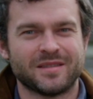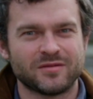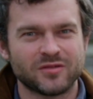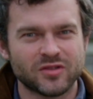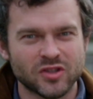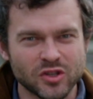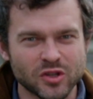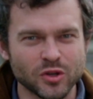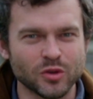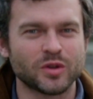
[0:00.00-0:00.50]

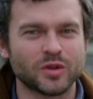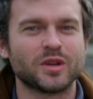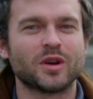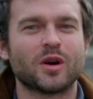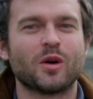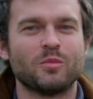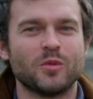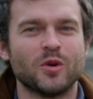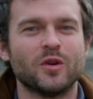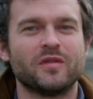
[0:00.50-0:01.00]

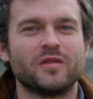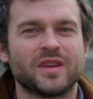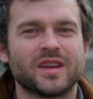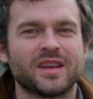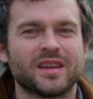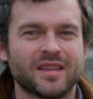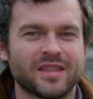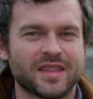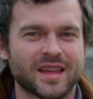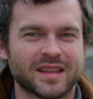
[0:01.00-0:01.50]
studio
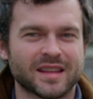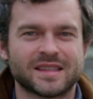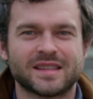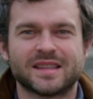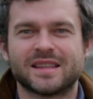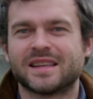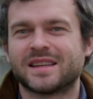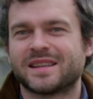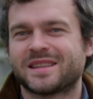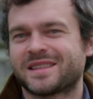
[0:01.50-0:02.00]
movie that's
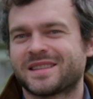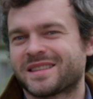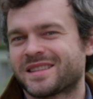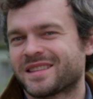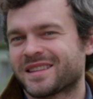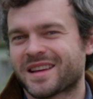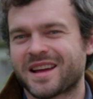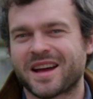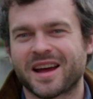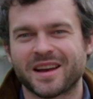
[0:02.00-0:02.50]

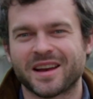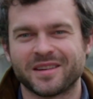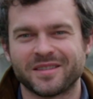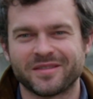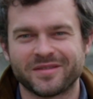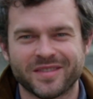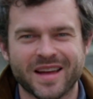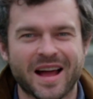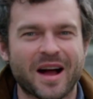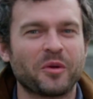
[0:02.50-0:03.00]
this kind
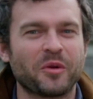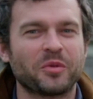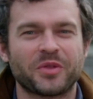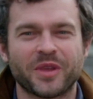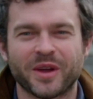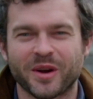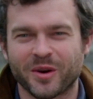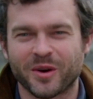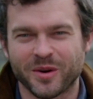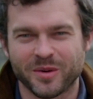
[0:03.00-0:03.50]
of out
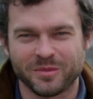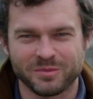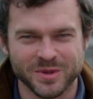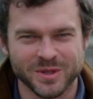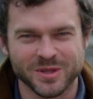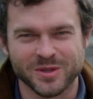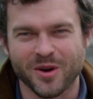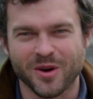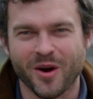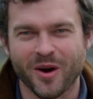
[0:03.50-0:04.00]
there and
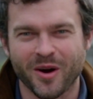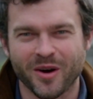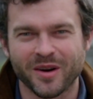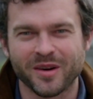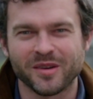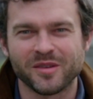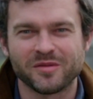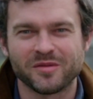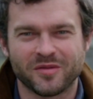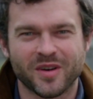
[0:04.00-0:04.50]
bizarre
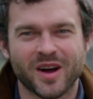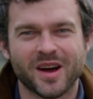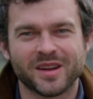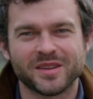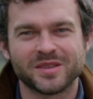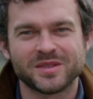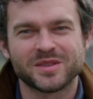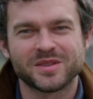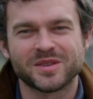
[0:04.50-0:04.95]
and fun.